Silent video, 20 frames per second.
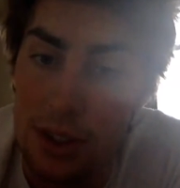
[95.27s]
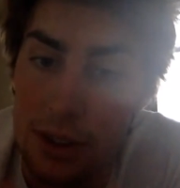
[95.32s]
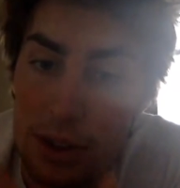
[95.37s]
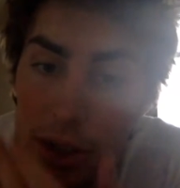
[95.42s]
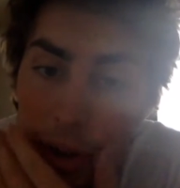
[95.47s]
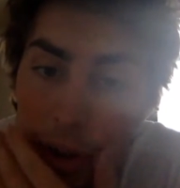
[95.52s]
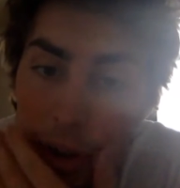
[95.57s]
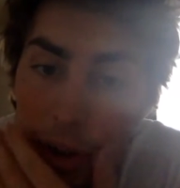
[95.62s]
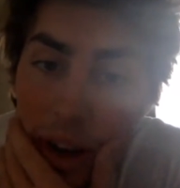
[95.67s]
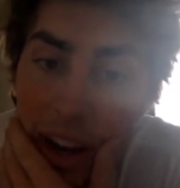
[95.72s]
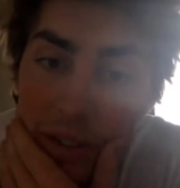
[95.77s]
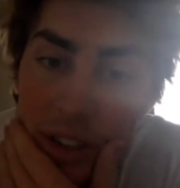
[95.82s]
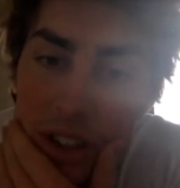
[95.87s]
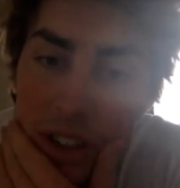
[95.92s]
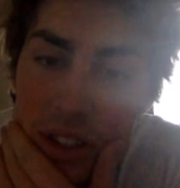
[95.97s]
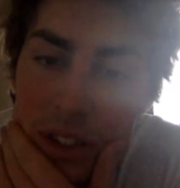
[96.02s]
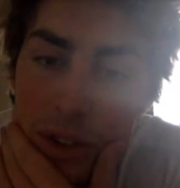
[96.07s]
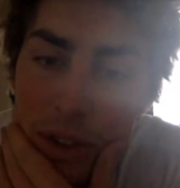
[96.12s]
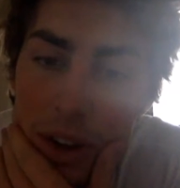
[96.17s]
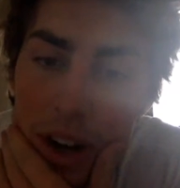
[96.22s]
you have to
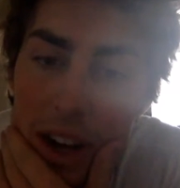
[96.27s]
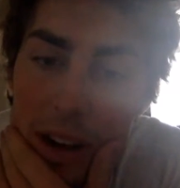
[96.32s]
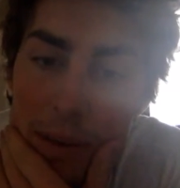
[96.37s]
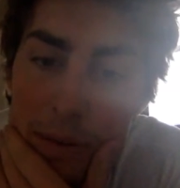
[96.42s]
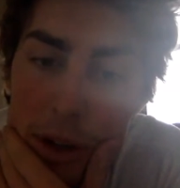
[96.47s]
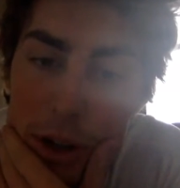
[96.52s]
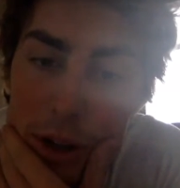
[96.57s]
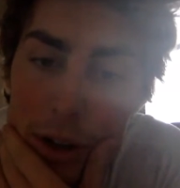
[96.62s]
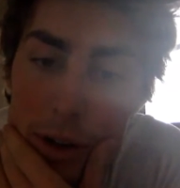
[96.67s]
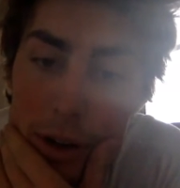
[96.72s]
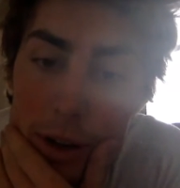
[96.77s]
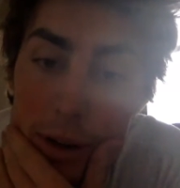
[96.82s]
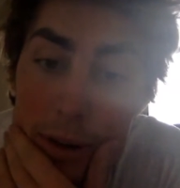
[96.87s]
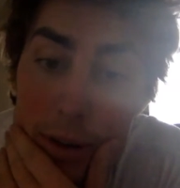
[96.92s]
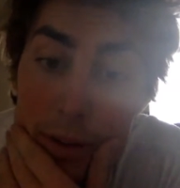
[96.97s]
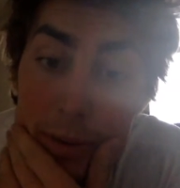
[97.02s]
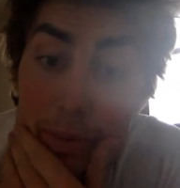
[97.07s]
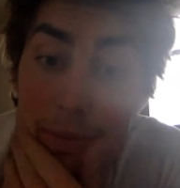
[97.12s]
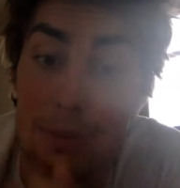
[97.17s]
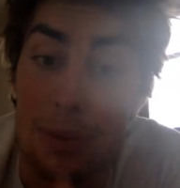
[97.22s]
describe your
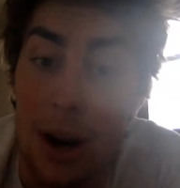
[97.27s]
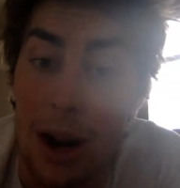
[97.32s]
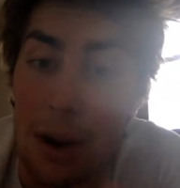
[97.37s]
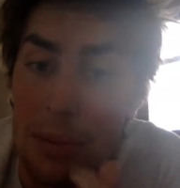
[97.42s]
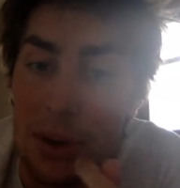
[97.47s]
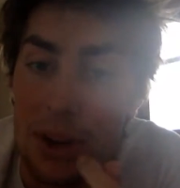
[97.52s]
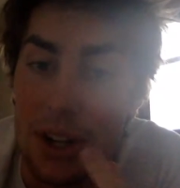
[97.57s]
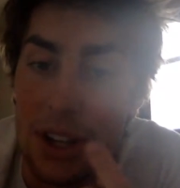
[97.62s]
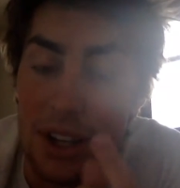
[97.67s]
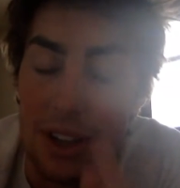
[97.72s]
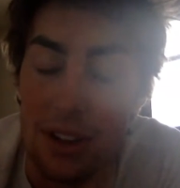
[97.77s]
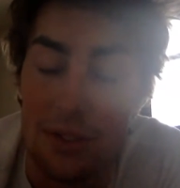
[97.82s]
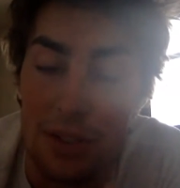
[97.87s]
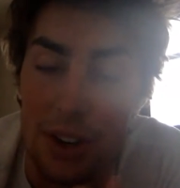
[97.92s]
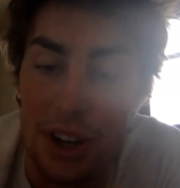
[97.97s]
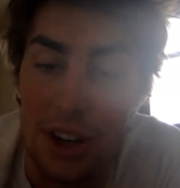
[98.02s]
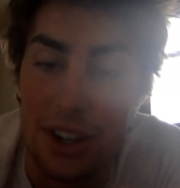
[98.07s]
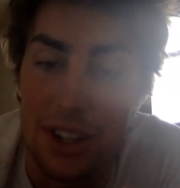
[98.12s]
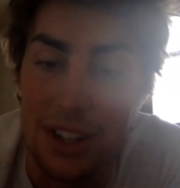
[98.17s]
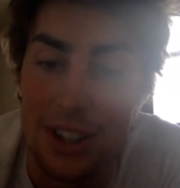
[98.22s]
property
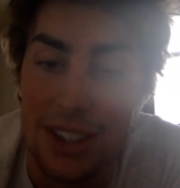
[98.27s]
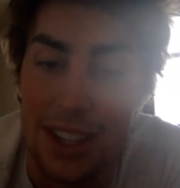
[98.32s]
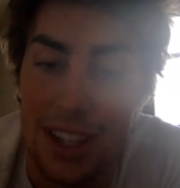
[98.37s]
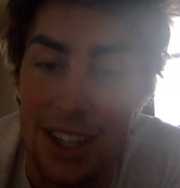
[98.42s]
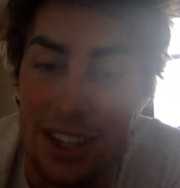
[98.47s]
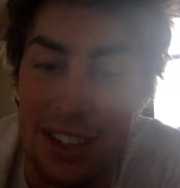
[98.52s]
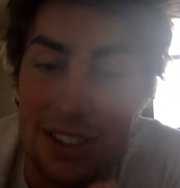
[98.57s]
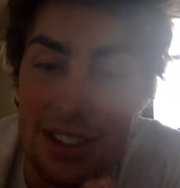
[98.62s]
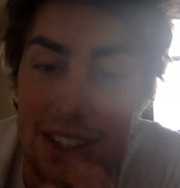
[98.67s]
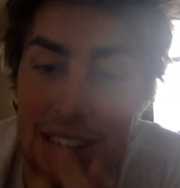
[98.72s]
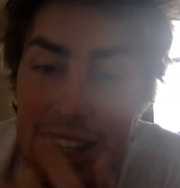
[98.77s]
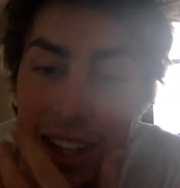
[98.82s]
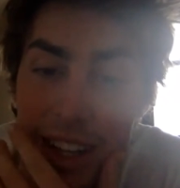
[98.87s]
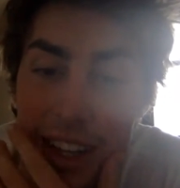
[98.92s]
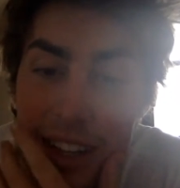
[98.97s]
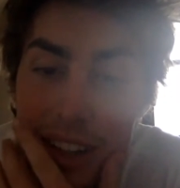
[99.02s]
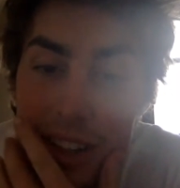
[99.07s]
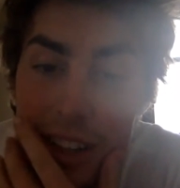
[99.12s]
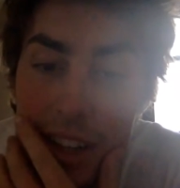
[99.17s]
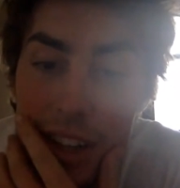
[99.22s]
very distinctly
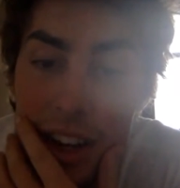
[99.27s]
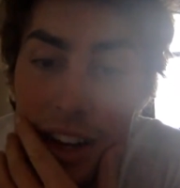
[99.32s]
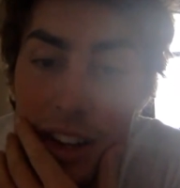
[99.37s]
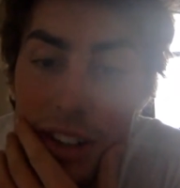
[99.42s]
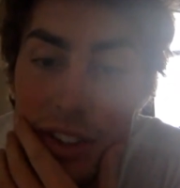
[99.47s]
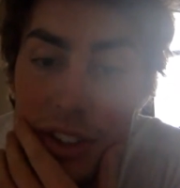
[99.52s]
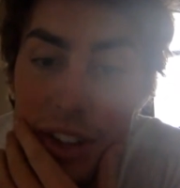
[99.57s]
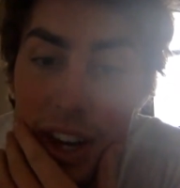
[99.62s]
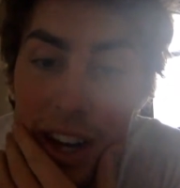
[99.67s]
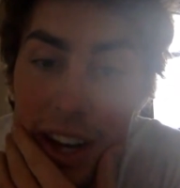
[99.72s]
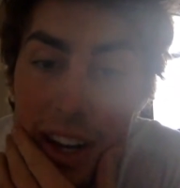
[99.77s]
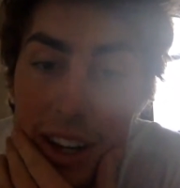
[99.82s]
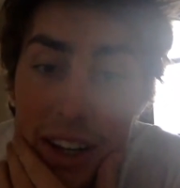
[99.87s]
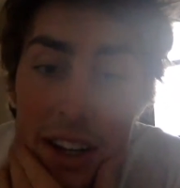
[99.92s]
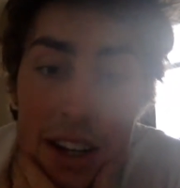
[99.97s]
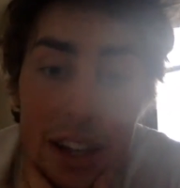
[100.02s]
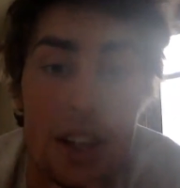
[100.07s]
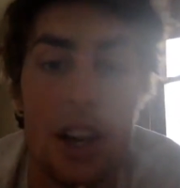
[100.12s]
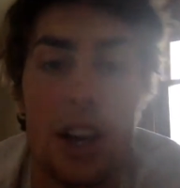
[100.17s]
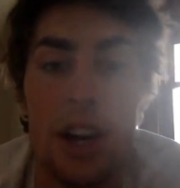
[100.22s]
in the contract,
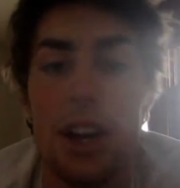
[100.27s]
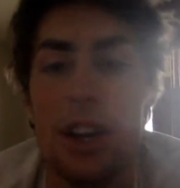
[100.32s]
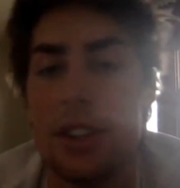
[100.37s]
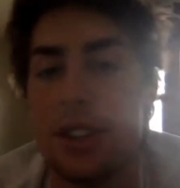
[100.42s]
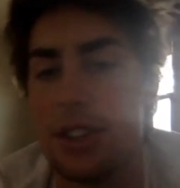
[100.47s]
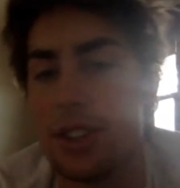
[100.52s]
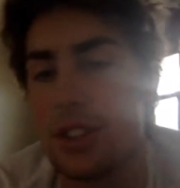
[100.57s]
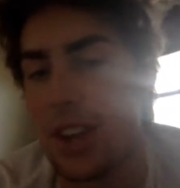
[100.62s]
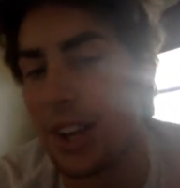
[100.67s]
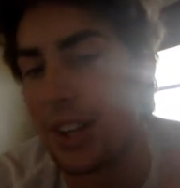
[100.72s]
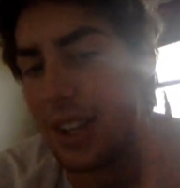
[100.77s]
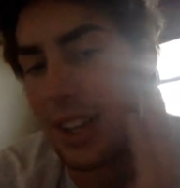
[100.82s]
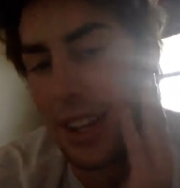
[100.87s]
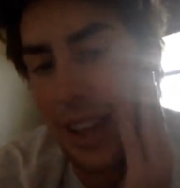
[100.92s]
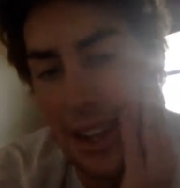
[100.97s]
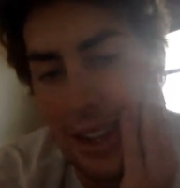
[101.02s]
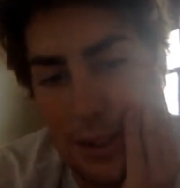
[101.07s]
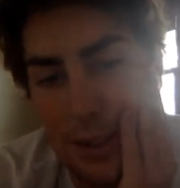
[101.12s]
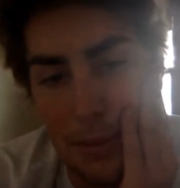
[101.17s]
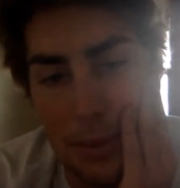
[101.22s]
just like the
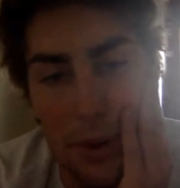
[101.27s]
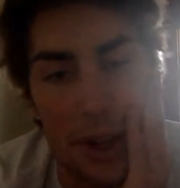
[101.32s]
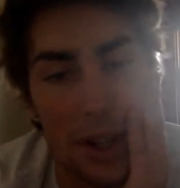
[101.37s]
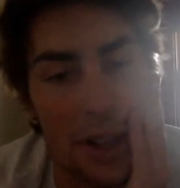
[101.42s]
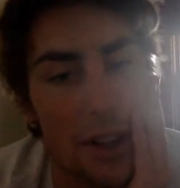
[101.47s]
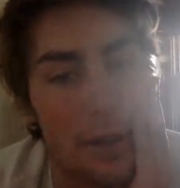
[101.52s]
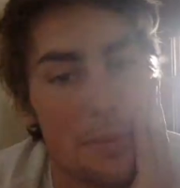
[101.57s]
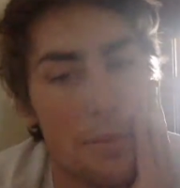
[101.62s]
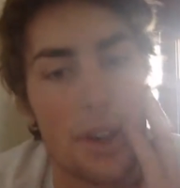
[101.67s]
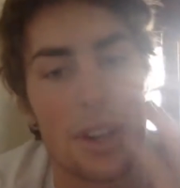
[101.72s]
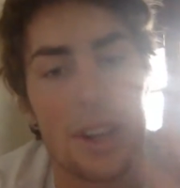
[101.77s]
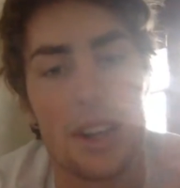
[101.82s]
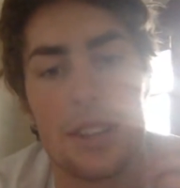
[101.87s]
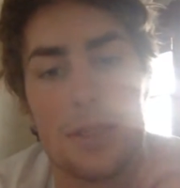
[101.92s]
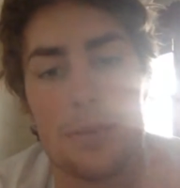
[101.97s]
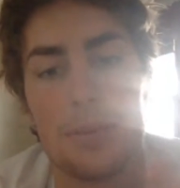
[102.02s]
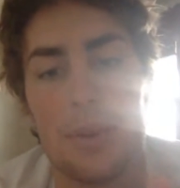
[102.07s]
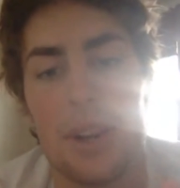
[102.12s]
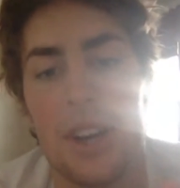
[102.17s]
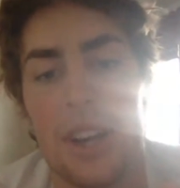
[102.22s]
case in point in the book
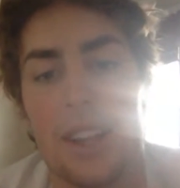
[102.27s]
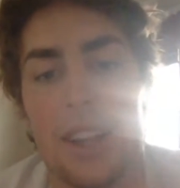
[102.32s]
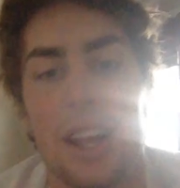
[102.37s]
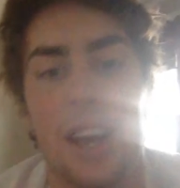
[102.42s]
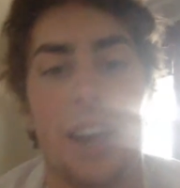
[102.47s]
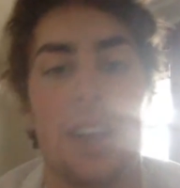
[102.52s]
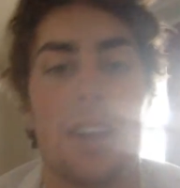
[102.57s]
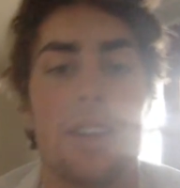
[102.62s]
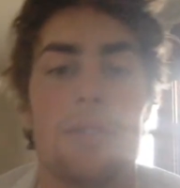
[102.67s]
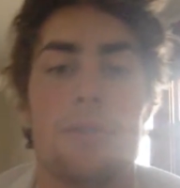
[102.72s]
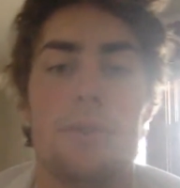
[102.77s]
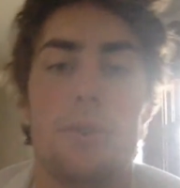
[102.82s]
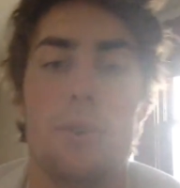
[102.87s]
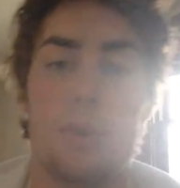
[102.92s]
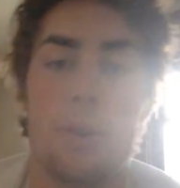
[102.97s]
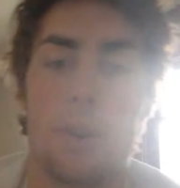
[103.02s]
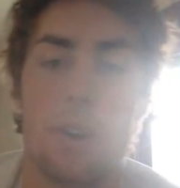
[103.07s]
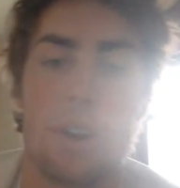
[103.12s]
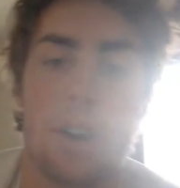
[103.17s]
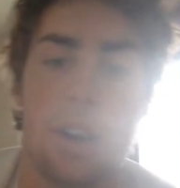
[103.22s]
explained that
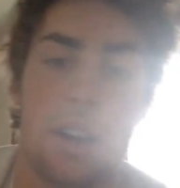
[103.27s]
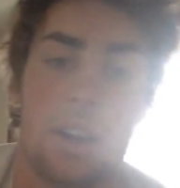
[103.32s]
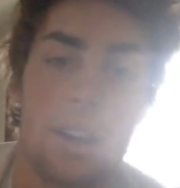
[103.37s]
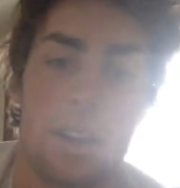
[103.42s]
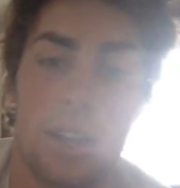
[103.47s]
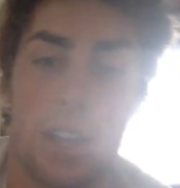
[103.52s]
for